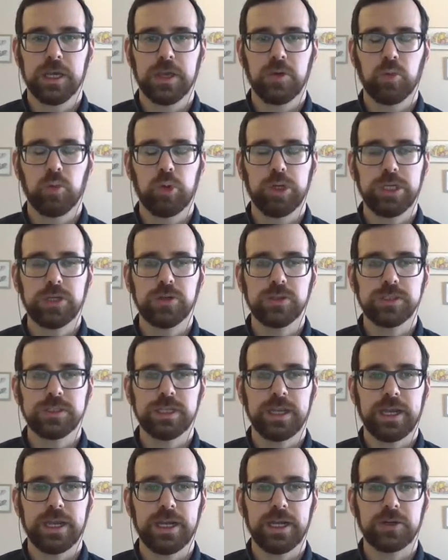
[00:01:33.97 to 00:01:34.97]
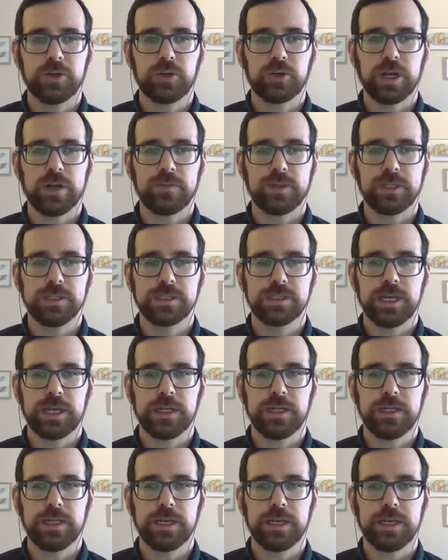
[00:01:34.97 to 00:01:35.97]
We use the air trapped
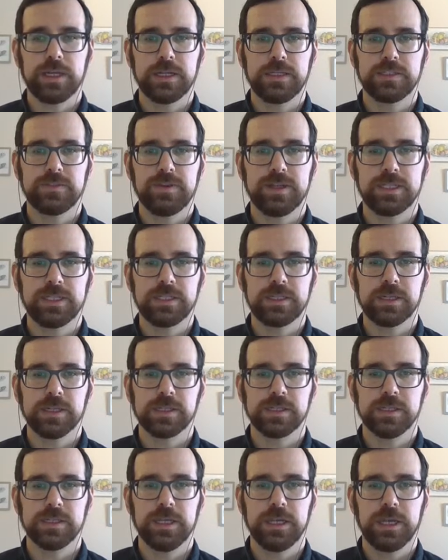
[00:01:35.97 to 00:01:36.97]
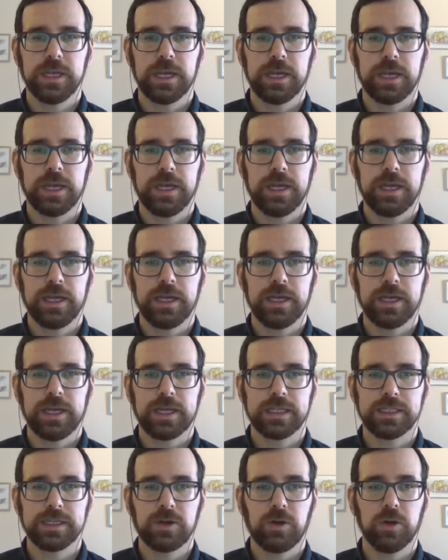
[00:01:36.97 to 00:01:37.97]
inside these vesicles
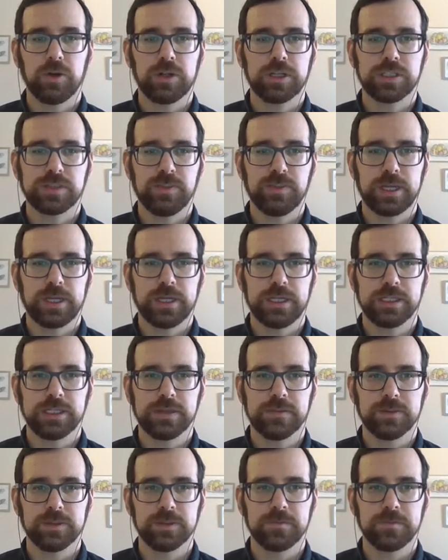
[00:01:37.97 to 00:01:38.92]
as a contrast mechanism.